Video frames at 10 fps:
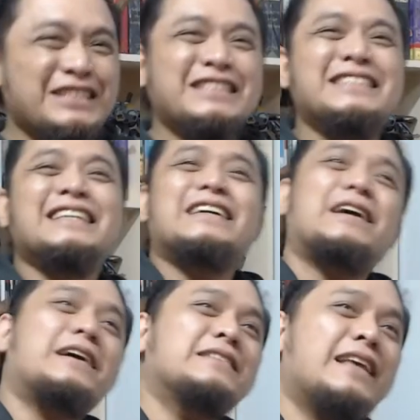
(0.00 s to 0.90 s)
yun. Ah.
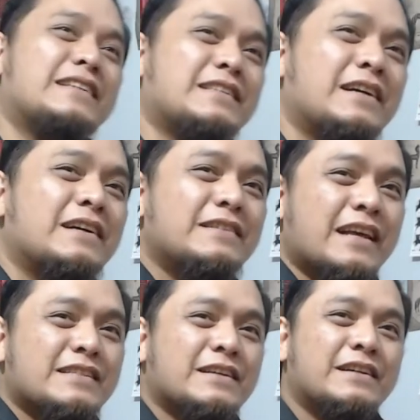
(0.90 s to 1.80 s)
Uh, that's a
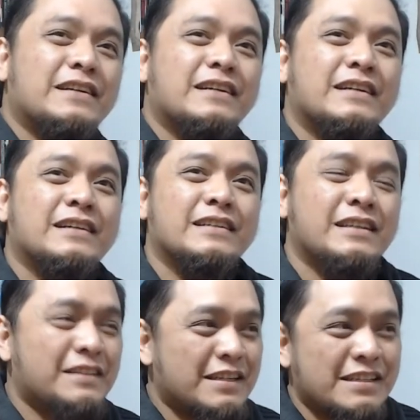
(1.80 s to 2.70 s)
that's a
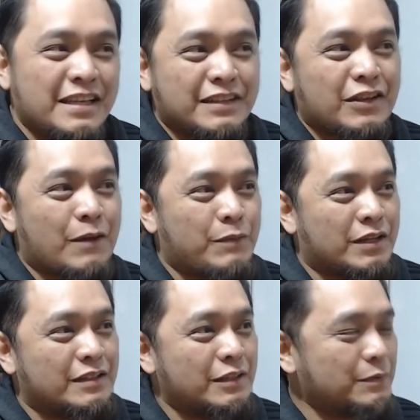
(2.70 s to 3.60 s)
interesting
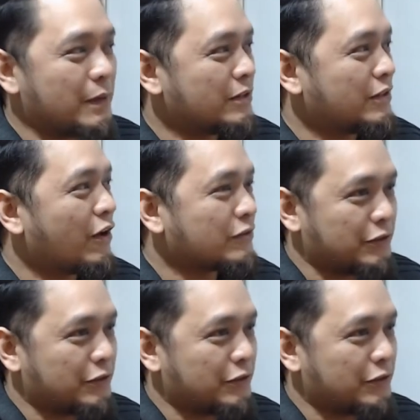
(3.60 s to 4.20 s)
topic. Yung mga doctor